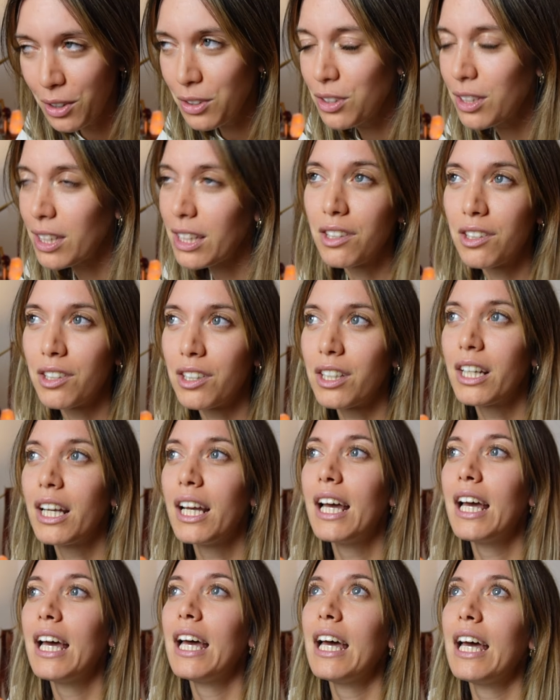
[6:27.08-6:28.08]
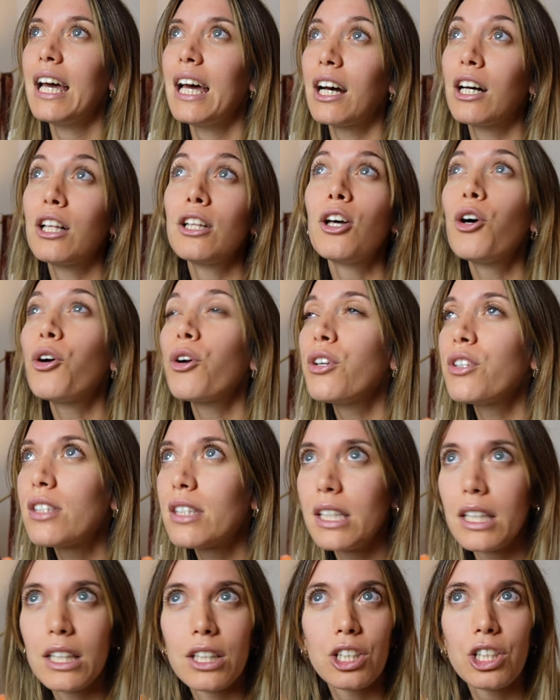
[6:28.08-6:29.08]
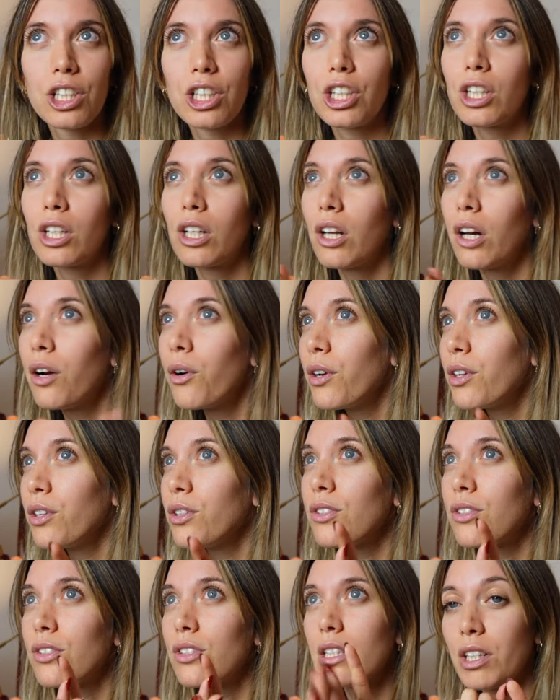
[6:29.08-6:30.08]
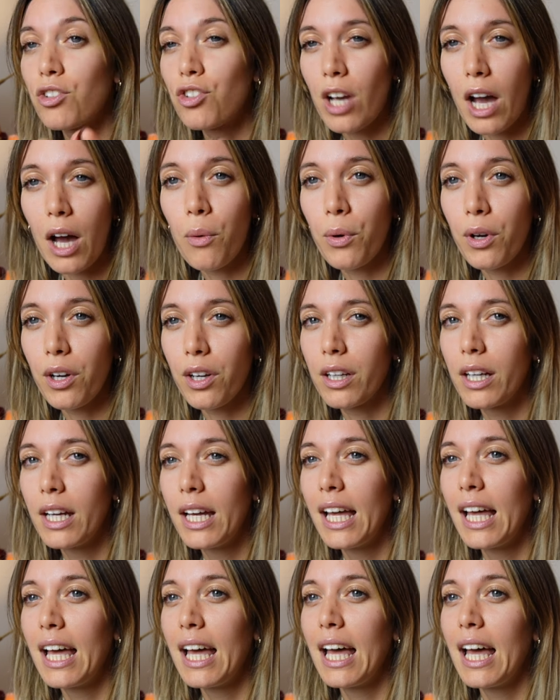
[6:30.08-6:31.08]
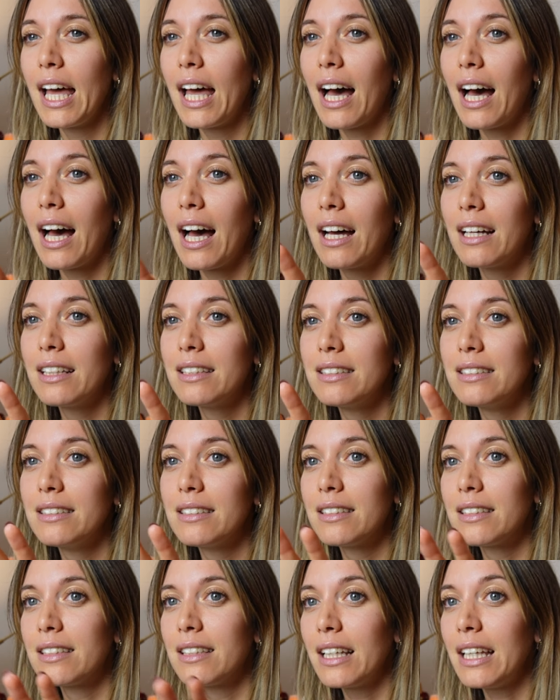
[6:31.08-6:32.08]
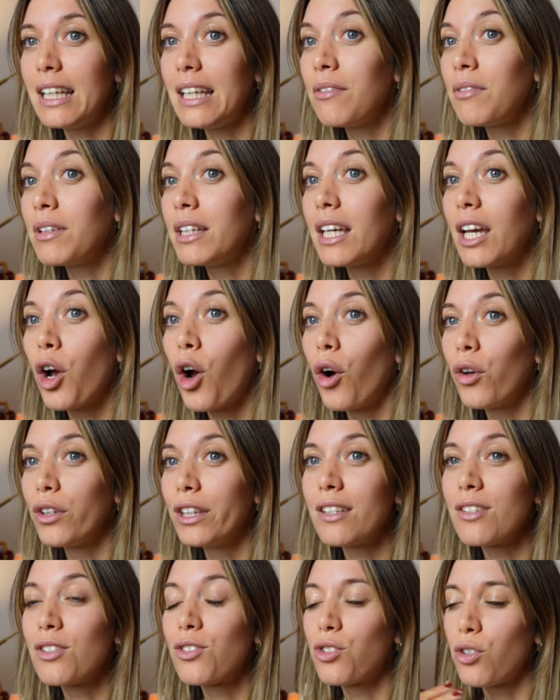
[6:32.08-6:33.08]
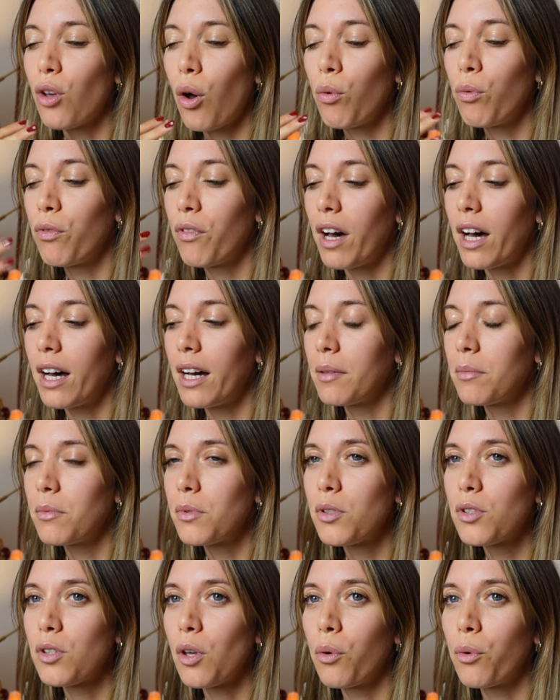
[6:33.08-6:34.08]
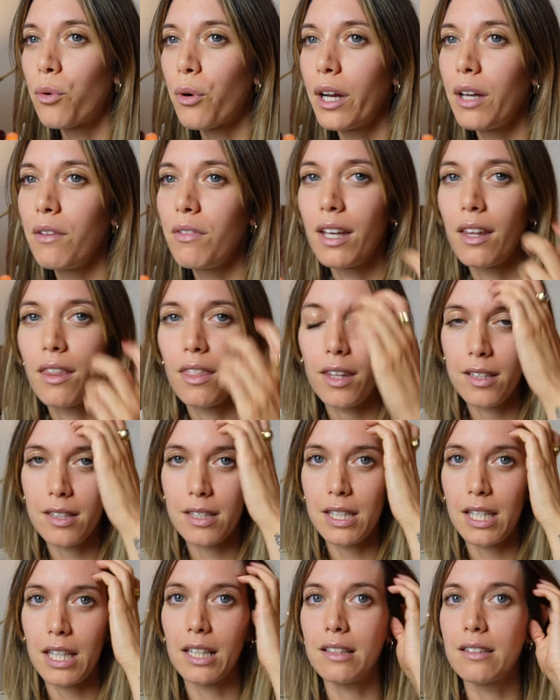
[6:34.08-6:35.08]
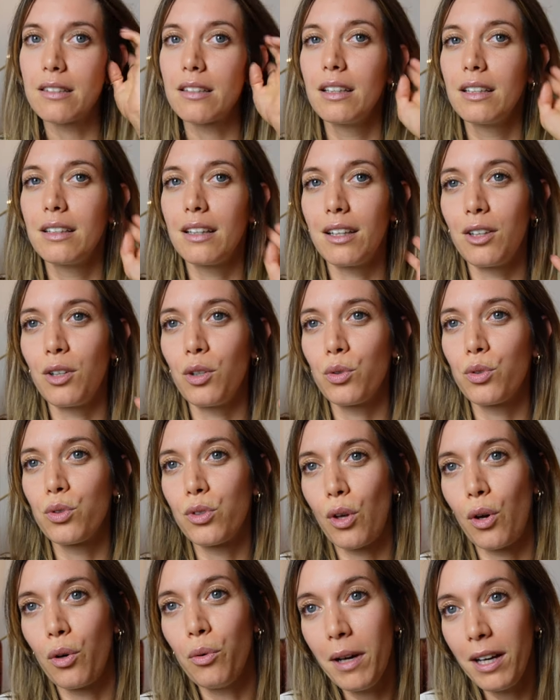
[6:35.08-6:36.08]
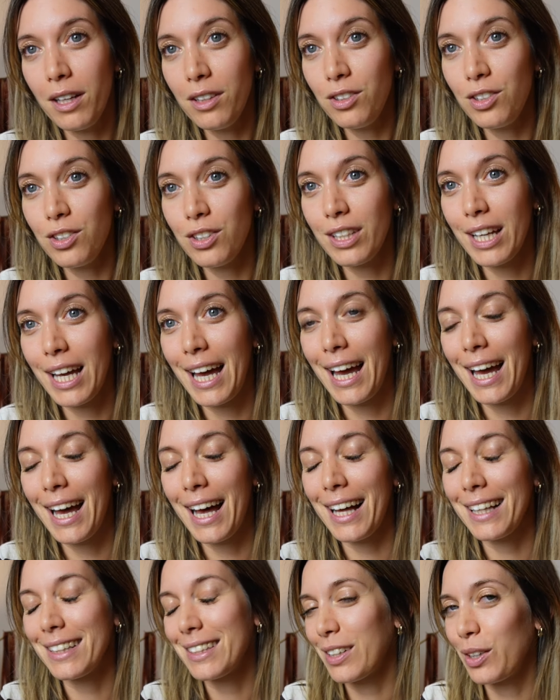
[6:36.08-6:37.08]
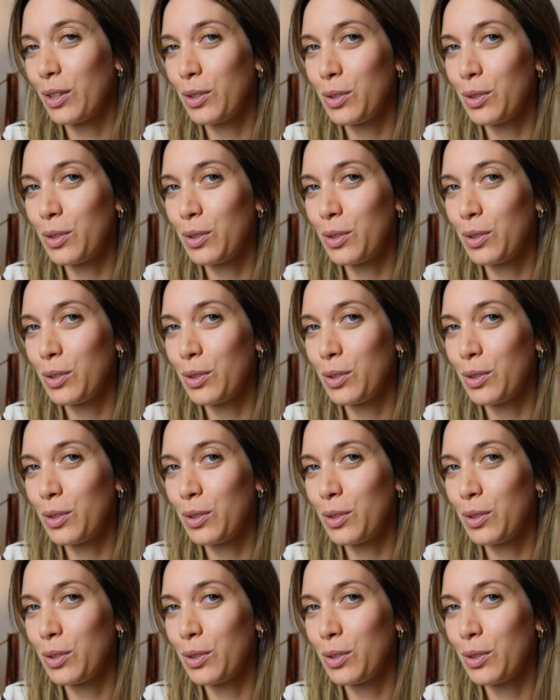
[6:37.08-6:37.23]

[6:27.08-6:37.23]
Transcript: dinner, glorious shower and evening on the sofa. So craving these things. Thank you so much. I'll talk to